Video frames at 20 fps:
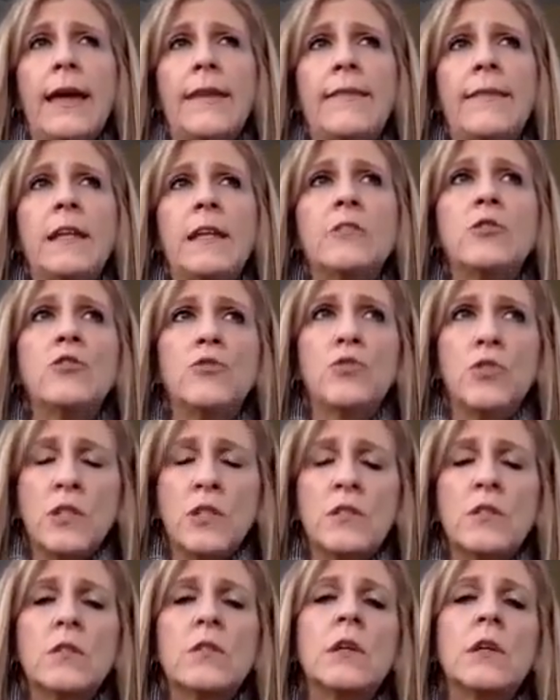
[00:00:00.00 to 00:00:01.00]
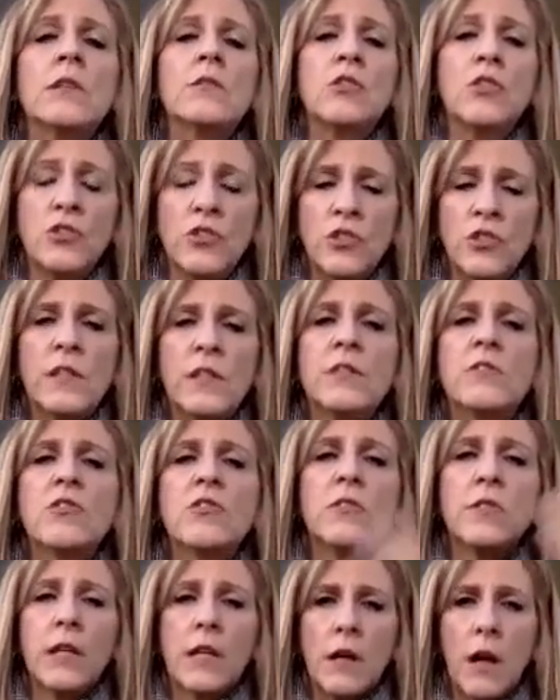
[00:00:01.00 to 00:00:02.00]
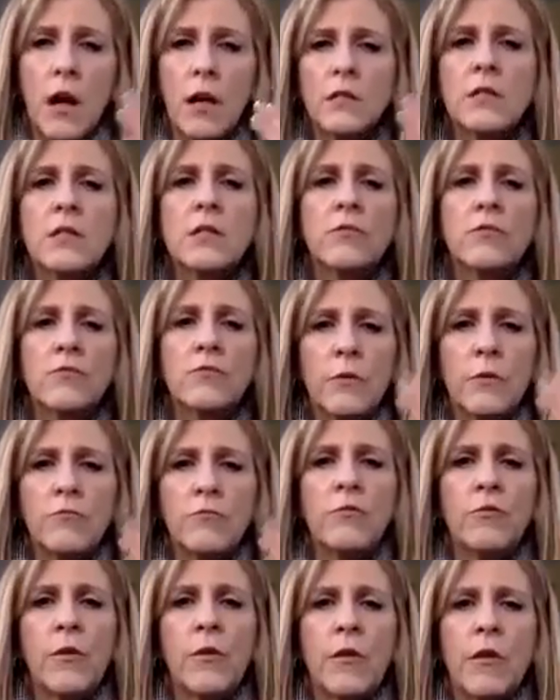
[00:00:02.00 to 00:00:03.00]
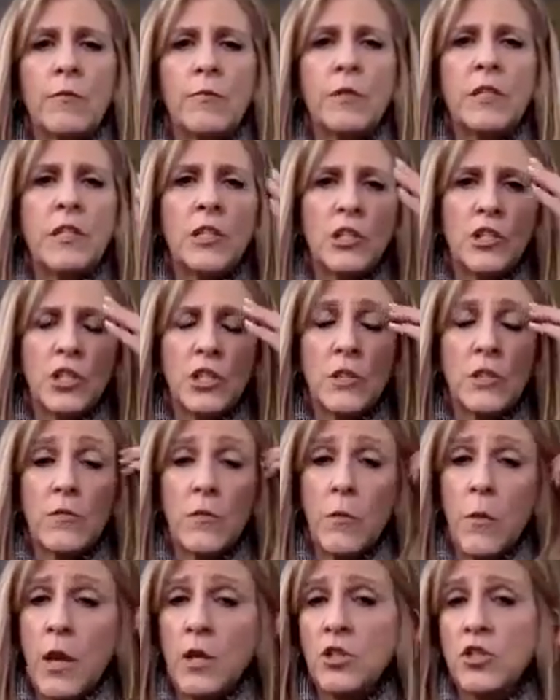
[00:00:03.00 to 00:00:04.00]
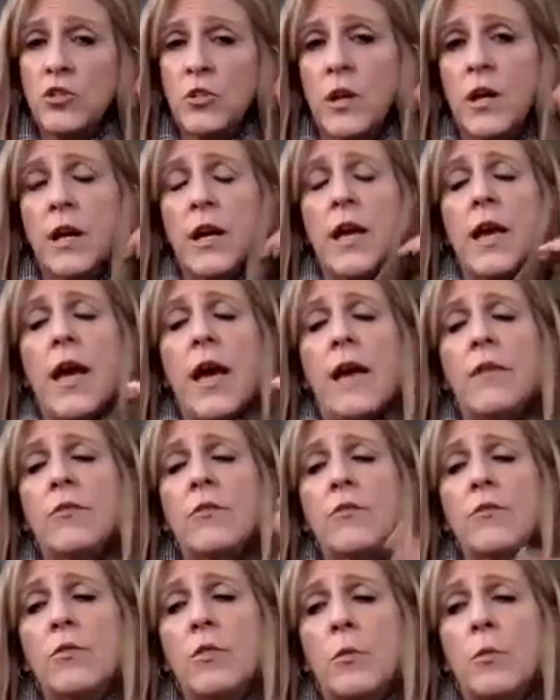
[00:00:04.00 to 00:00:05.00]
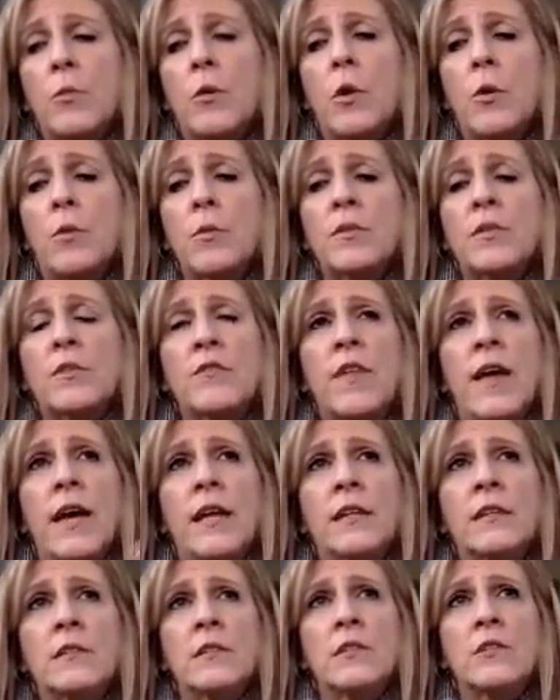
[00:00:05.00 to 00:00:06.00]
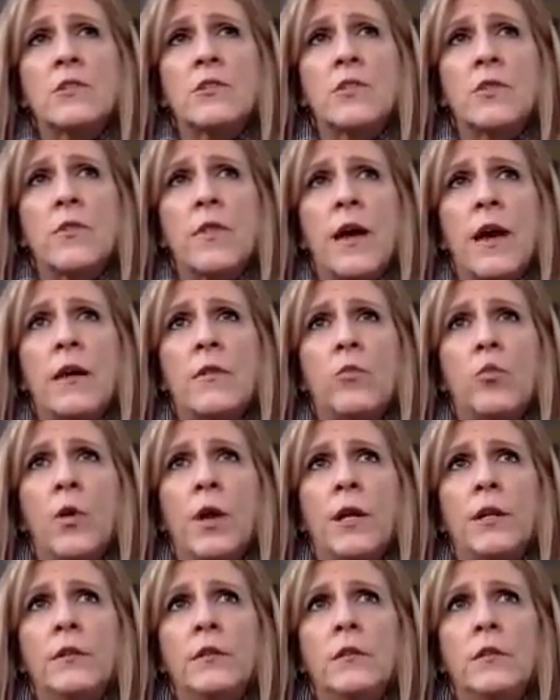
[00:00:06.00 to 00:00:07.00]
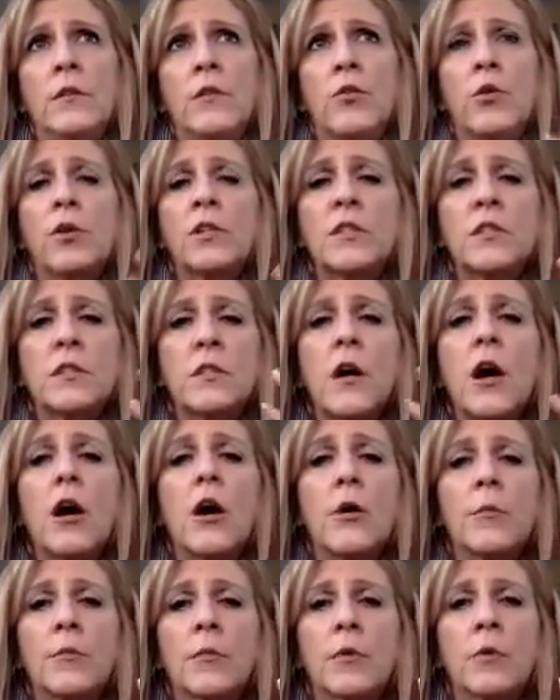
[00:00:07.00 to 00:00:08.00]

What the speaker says: and then it's just like constant repetition of the mantra. And the purpose of that is so that when thoughts come,